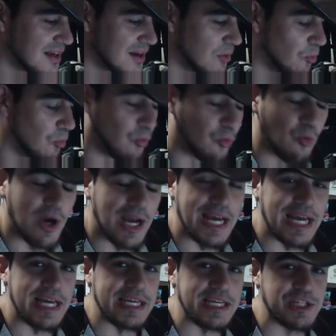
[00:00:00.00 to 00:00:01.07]

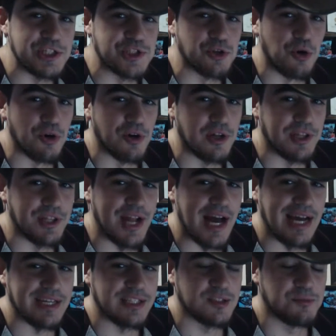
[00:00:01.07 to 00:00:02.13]
way shorter than
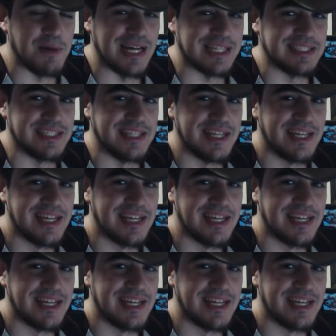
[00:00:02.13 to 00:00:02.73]
I expected.